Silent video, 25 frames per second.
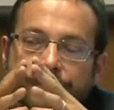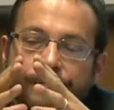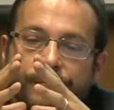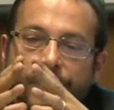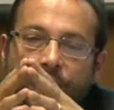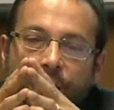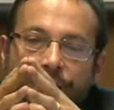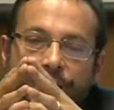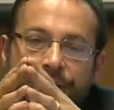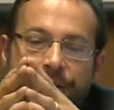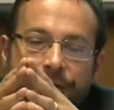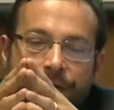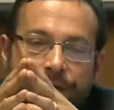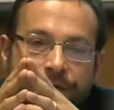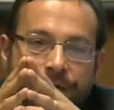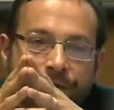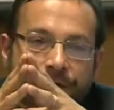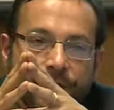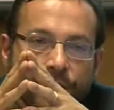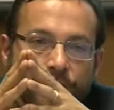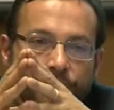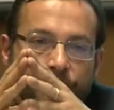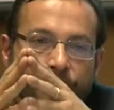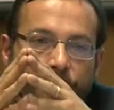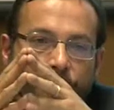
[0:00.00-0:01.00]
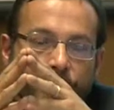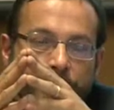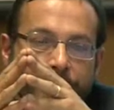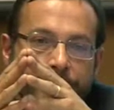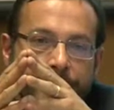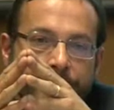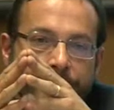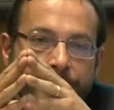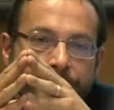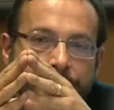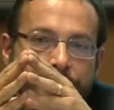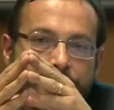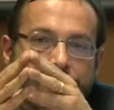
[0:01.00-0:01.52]
body of the
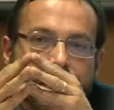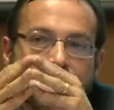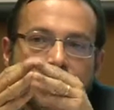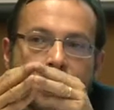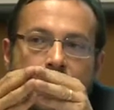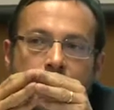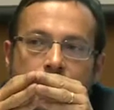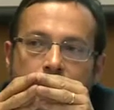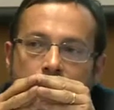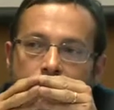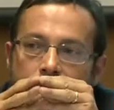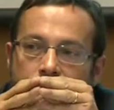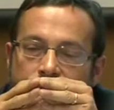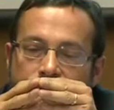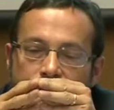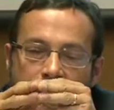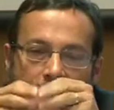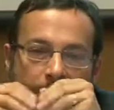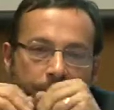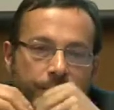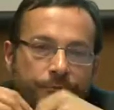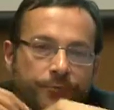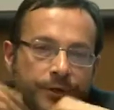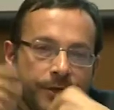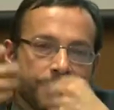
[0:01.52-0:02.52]
UN has been